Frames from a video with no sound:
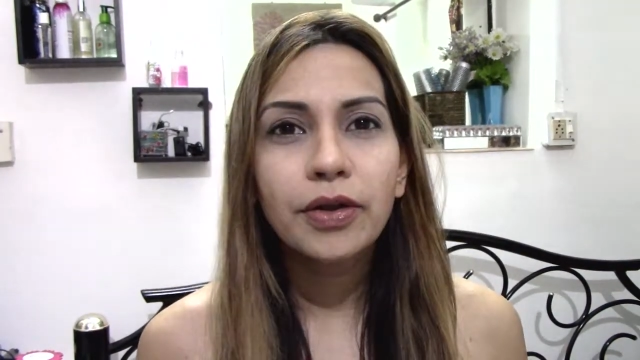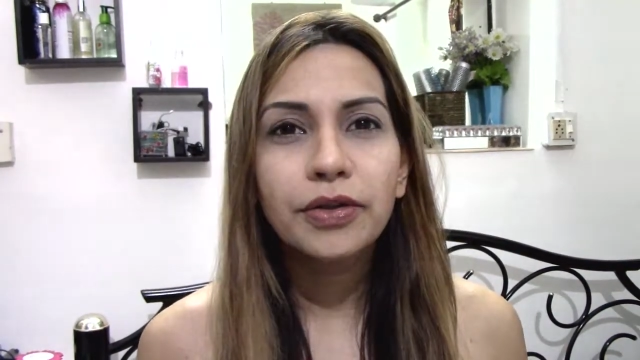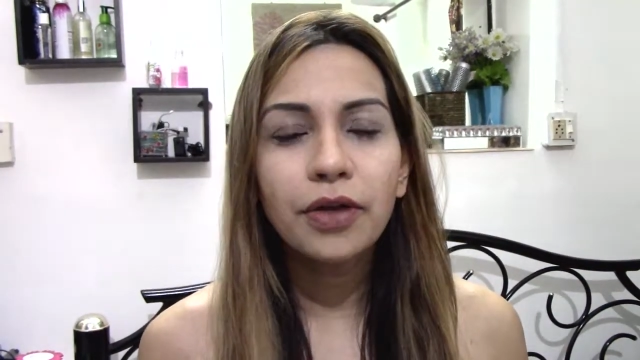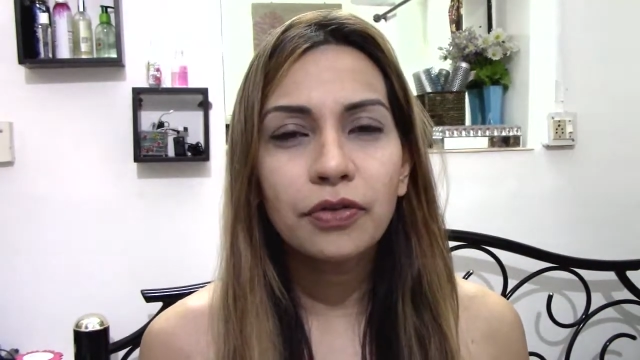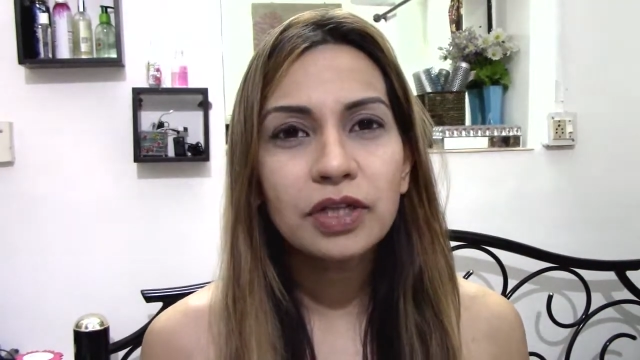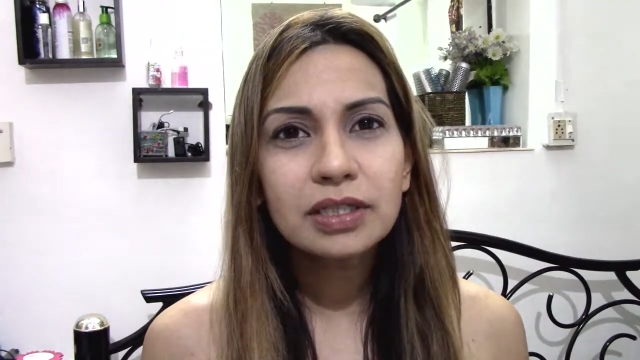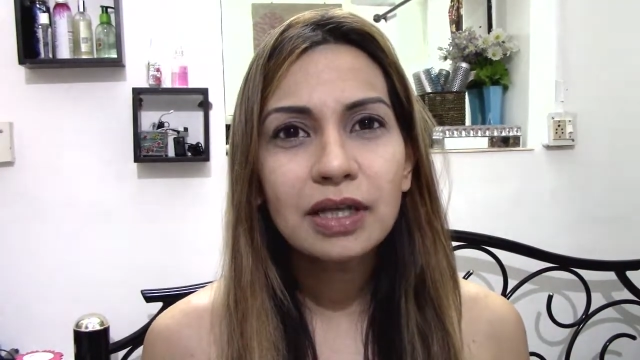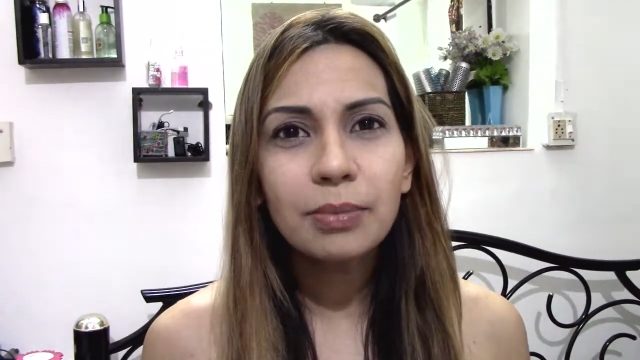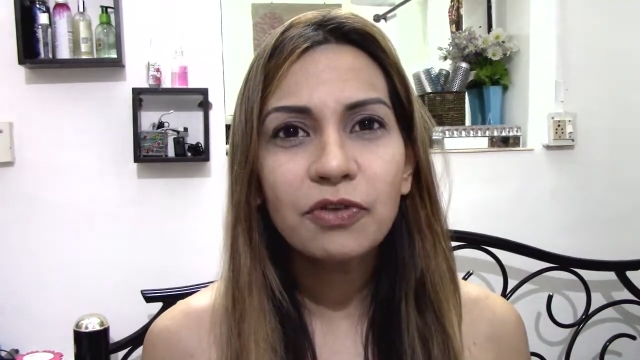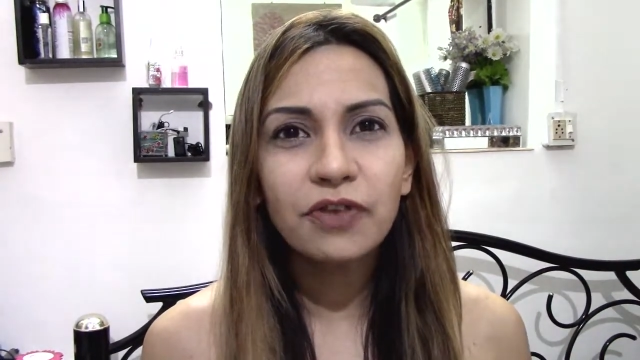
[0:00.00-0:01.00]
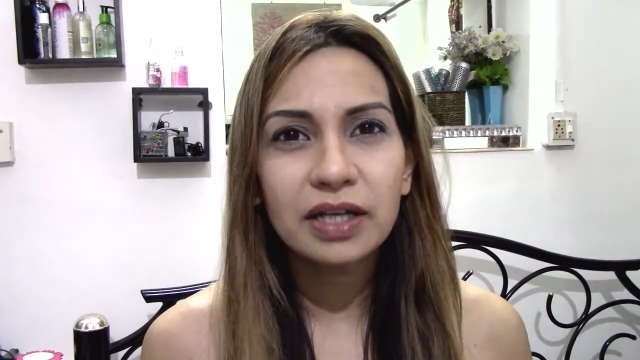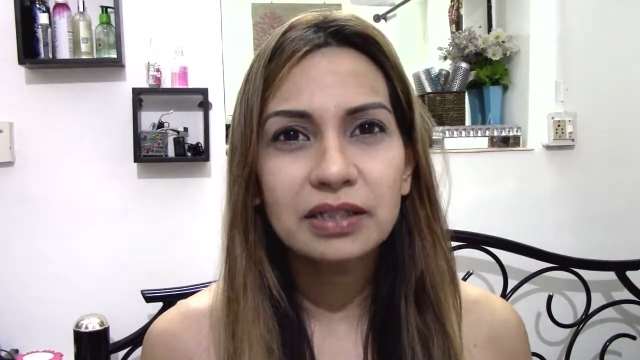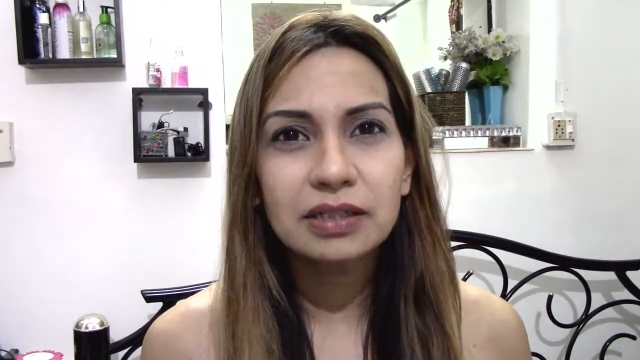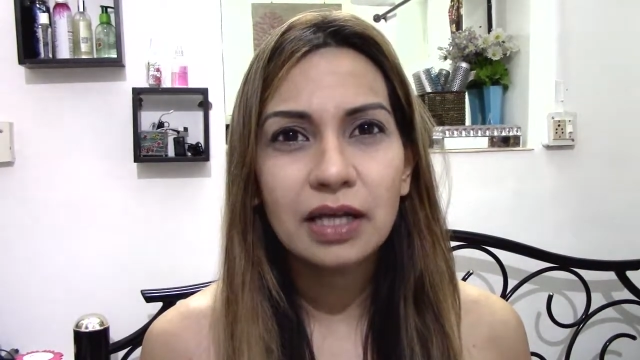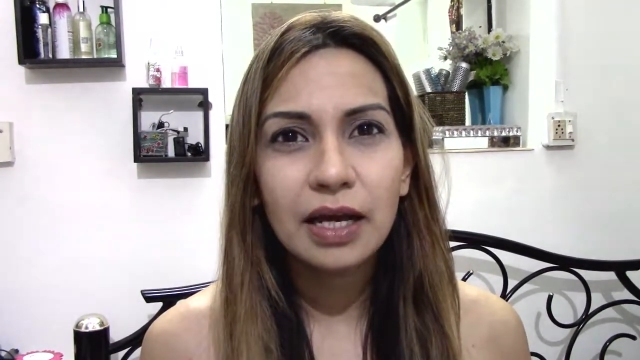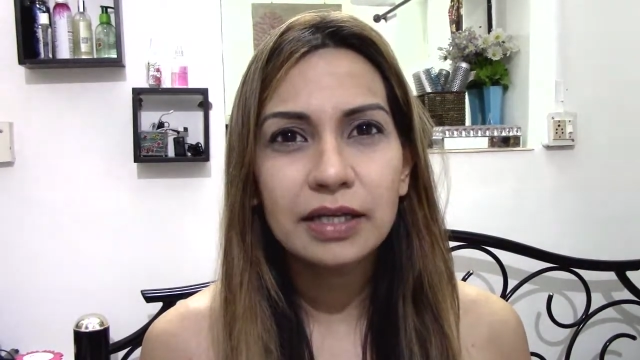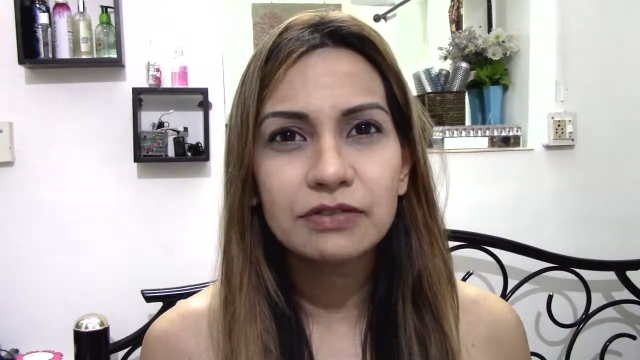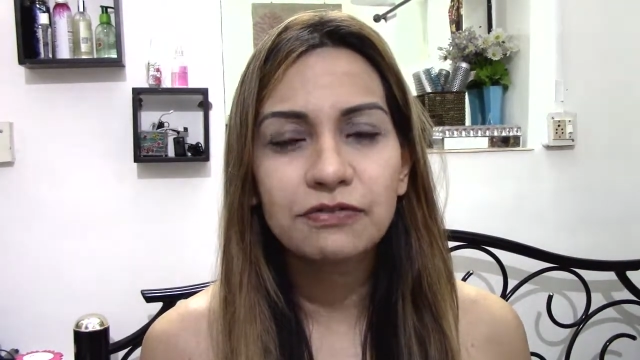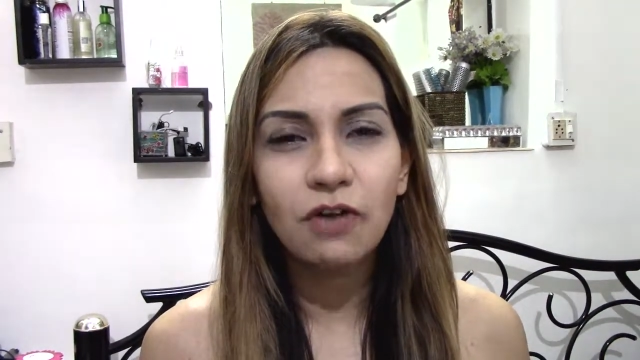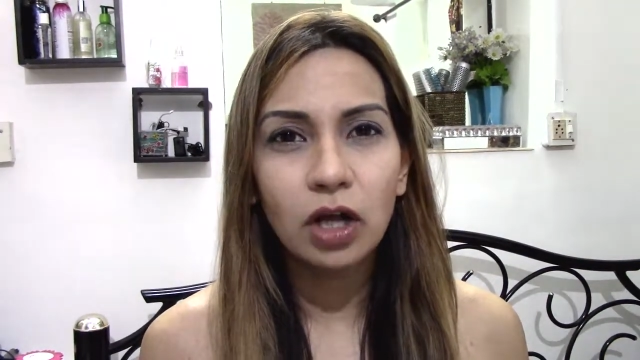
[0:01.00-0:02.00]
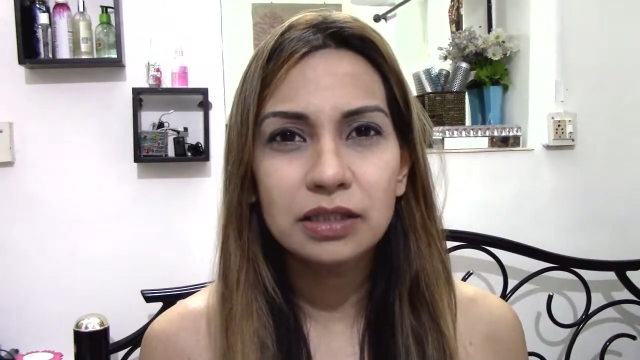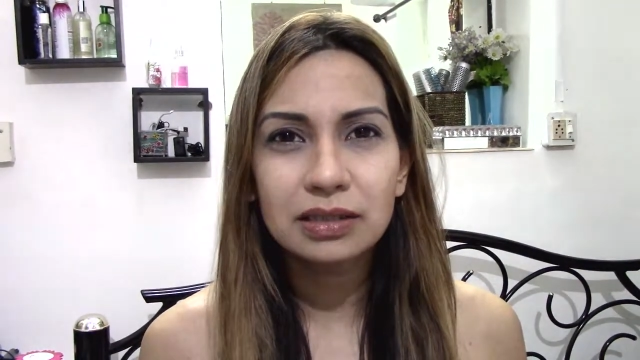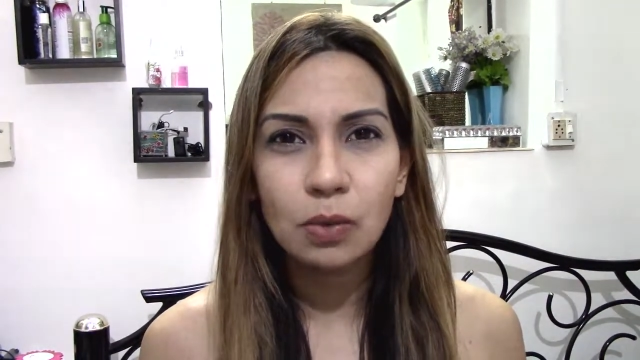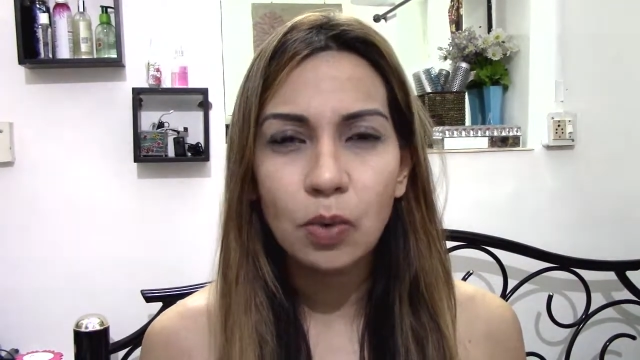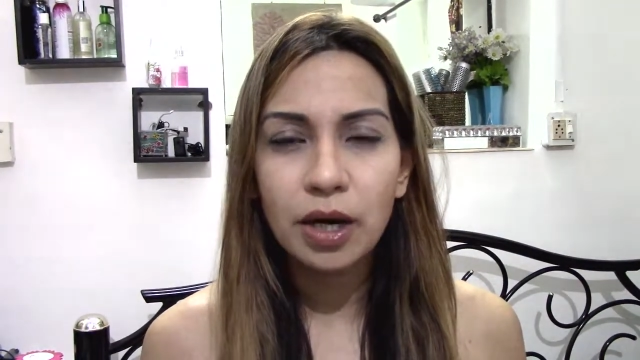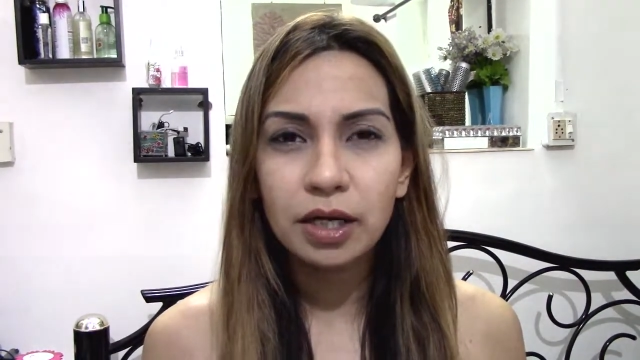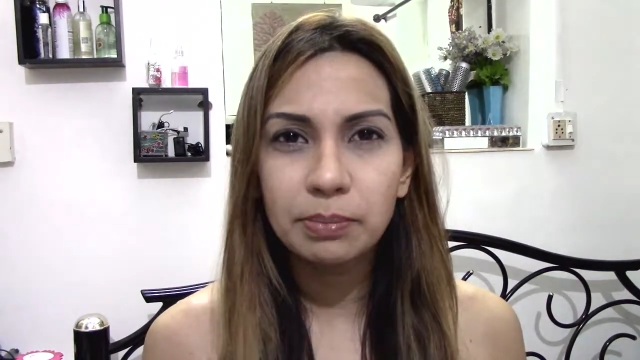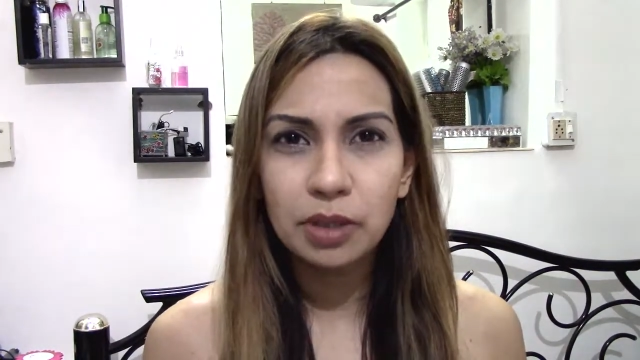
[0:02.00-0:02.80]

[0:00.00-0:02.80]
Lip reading: Now, this type of exercise falls somewhere in